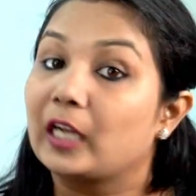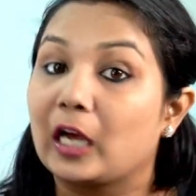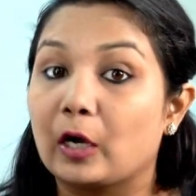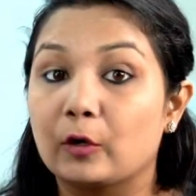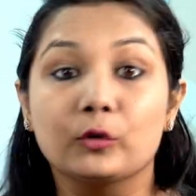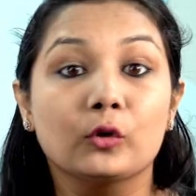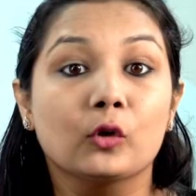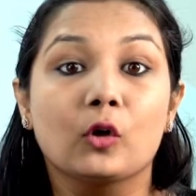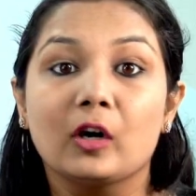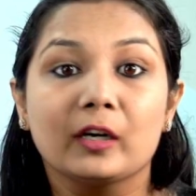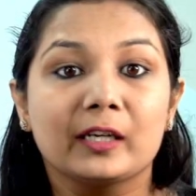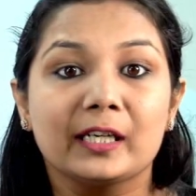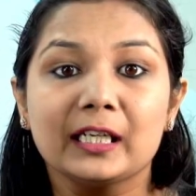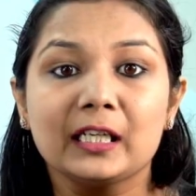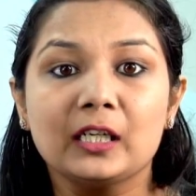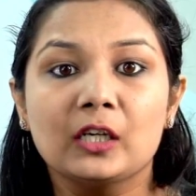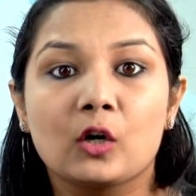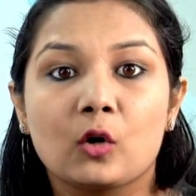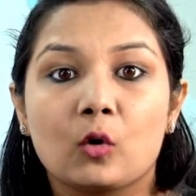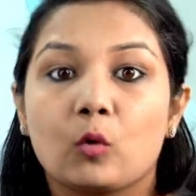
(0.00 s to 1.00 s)
now you got
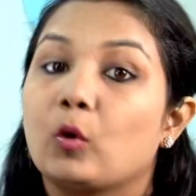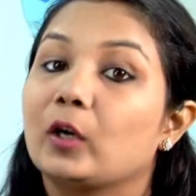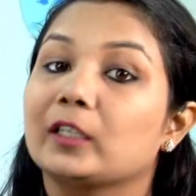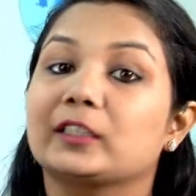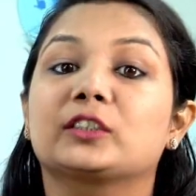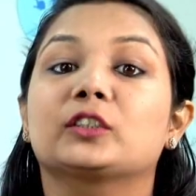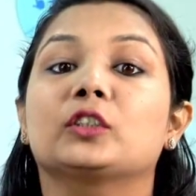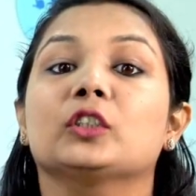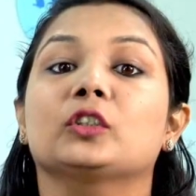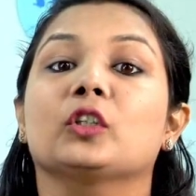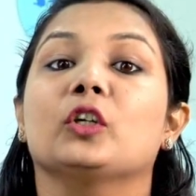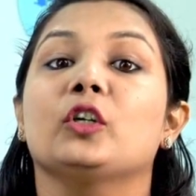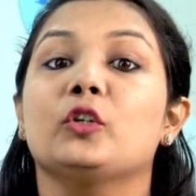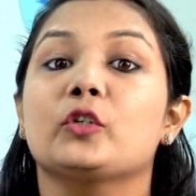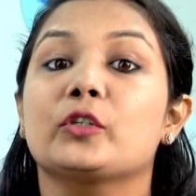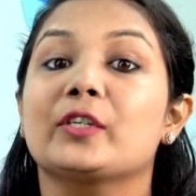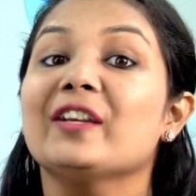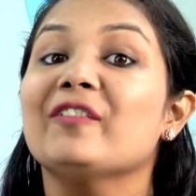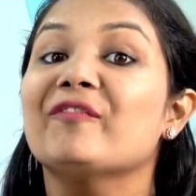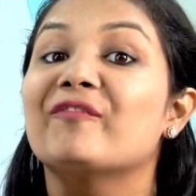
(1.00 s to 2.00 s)
it? What's the
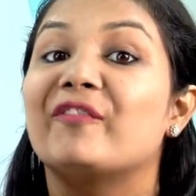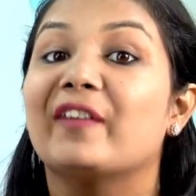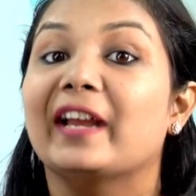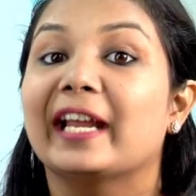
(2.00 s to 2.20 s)
solution?